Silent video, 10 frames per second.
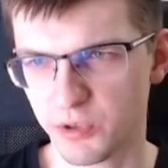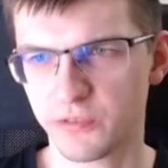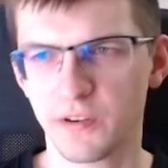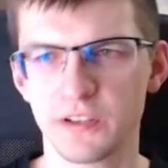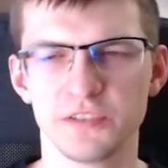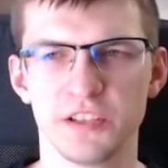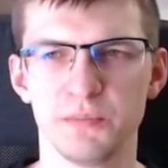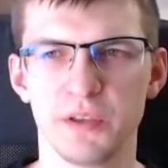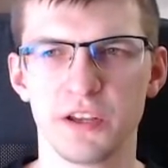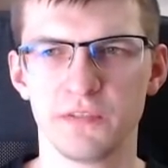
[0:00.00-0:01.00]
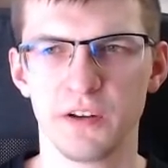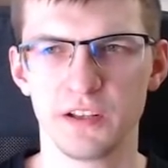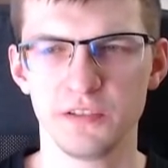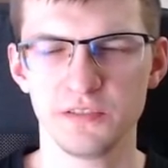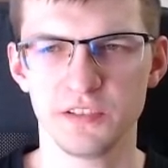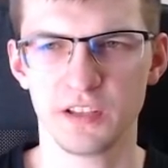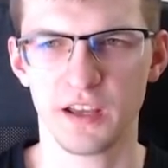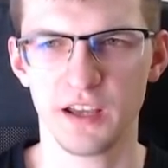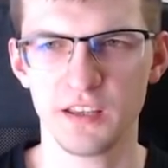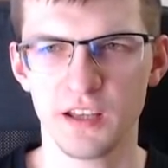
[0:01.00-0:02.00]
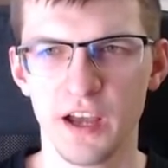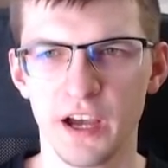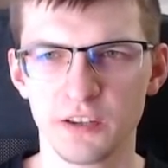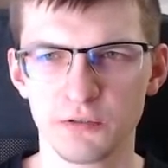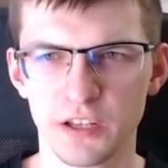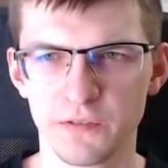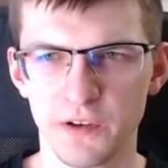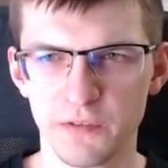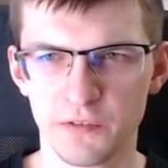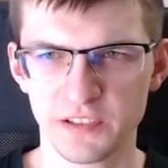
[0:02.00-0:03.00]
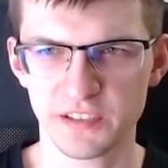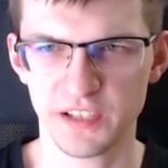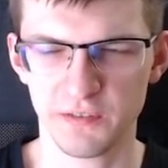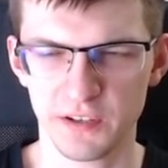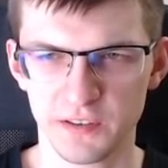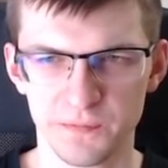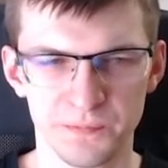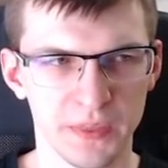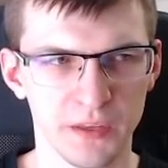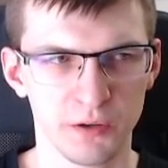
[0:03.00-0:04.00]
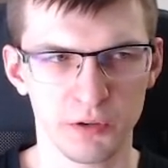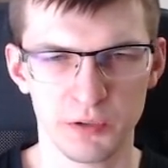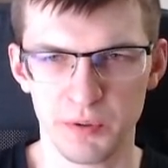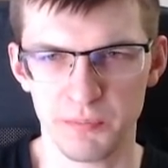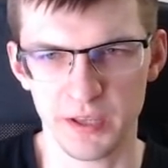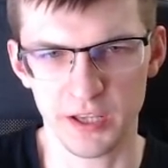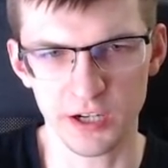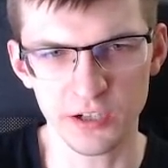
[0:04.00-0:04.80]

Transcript: values and bigger values than eight. I know that five, one, seven will be bigger,